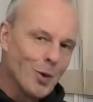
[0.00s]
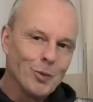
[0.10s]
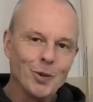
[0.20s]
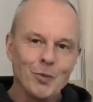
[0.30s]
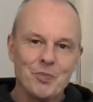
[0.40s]

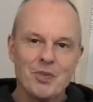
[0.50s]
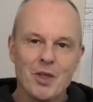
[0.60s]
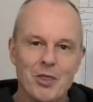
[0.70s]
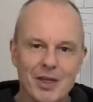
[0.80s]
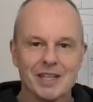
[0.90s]
Well,
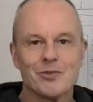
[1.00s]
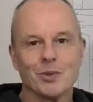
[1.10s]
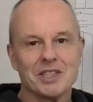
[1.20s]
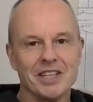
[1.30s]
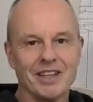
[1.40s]
thanks for
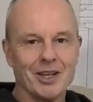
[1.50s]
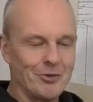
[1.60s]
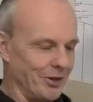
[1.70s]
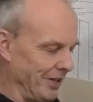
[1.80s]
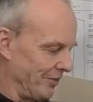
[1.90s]
watching the
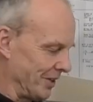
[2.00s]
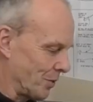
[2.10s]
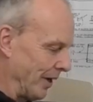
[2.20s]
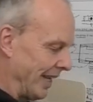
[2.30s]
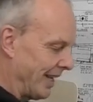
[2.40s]
covering of this
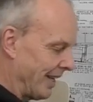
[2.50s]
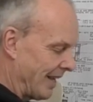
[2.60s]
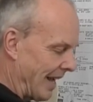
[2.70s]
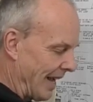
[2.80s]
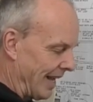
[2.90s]
wing,
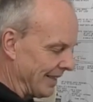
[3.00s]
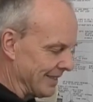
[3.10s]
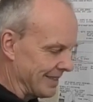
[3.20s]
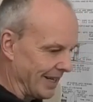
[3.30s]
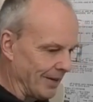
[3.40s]

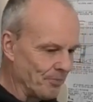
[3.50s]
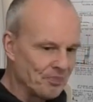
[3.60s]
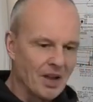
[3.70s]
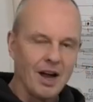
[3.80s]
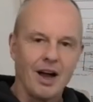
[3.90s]
and um,
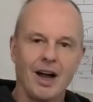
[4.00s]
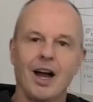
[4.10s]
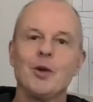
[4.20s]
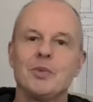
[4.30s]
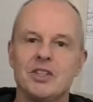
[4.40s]
I
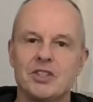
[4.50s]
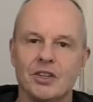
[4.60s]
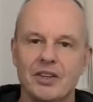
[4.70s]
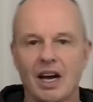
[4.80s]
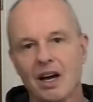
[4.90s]
hope you
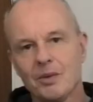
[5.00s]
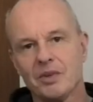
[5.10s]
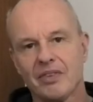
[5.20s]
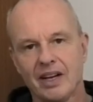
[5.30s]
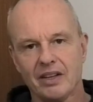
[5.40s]
enjoyed that. I hope
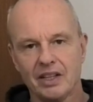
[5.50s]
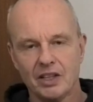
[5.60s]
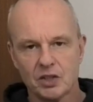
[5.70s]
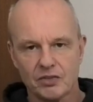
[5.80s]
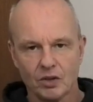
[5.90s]
you found it
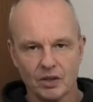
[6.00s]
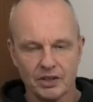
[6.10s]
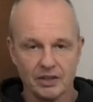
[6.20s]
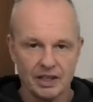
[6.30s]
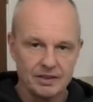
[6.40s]
useful,
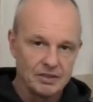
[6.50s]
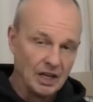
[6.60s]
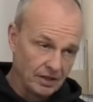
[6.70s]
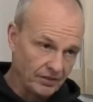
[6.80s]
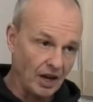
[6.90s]
and, and
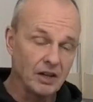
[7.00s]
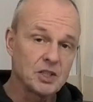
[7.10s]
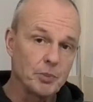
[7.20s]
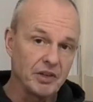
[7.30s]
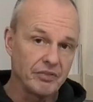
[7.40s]
the
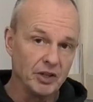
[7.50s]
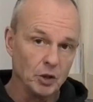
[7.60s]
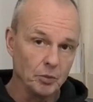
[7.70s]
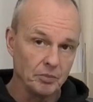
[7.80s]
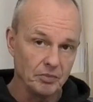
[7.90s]
high-speed
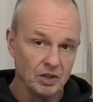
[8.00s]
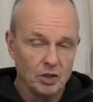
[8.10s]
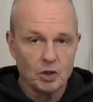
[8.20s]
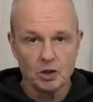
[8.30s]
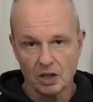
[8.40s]
film, that
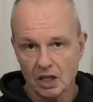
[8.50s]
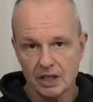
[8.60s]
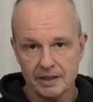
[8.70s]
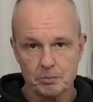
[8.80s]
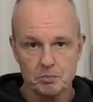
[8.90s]
you could
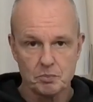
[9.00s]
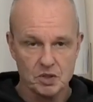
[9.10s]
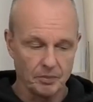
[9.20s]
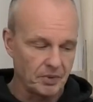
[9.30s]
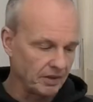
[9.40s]
glean
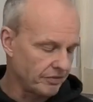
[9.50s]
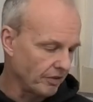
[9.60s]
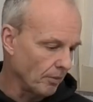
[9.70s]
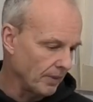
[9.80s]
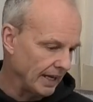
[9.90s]
something
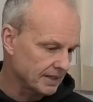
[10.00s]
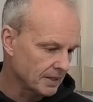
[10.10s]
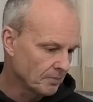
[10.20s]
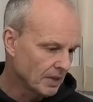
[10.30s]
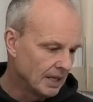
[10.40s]
from that.
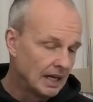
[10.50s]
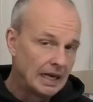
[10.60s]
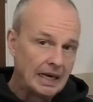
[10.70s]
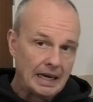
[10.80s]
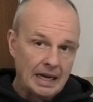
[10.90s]

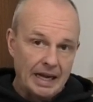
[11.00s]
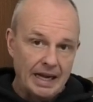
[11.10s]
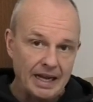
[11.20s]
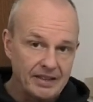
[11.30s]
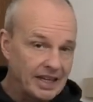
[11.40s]

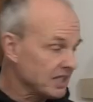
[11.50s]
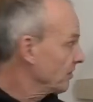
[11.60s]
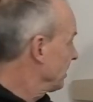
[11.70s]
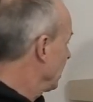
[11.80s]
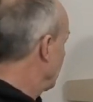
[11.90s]
In the next
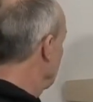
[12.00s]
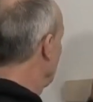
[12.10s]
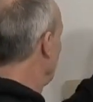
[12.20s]
video,